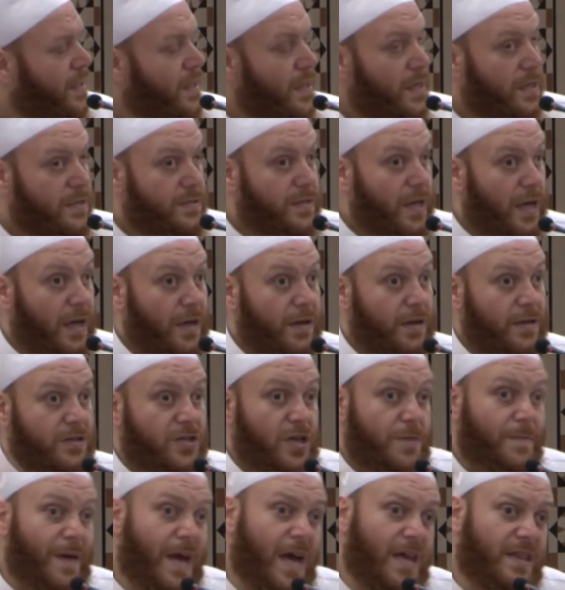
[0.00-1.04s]
So,
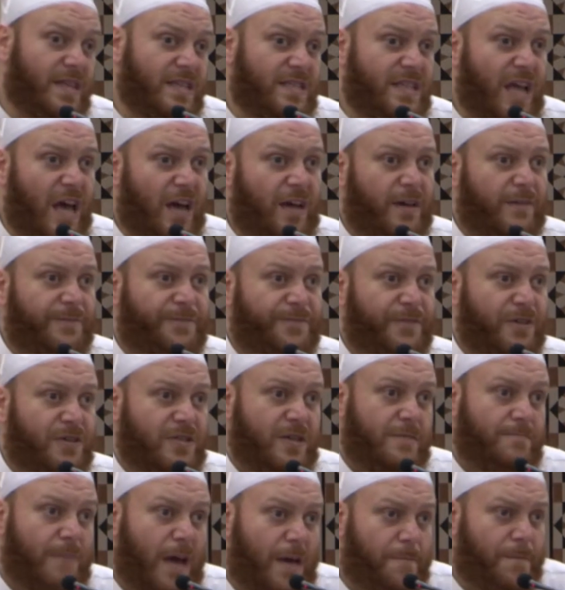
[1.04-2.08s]
to me, there's no
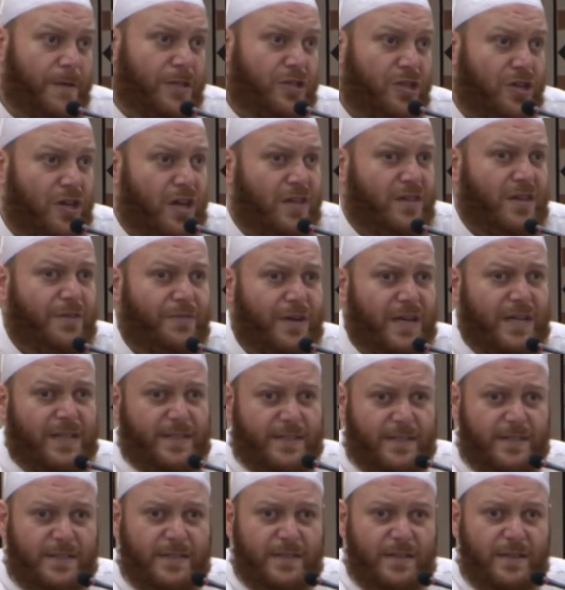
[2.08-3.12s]
confusion. Maybe to you there
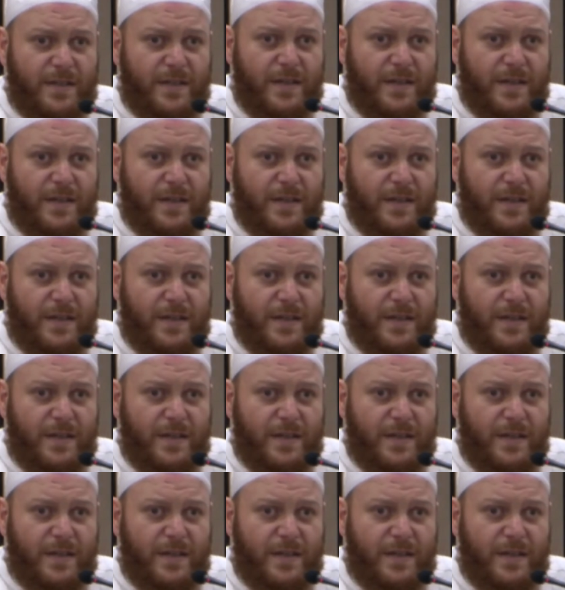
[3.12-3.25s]
is.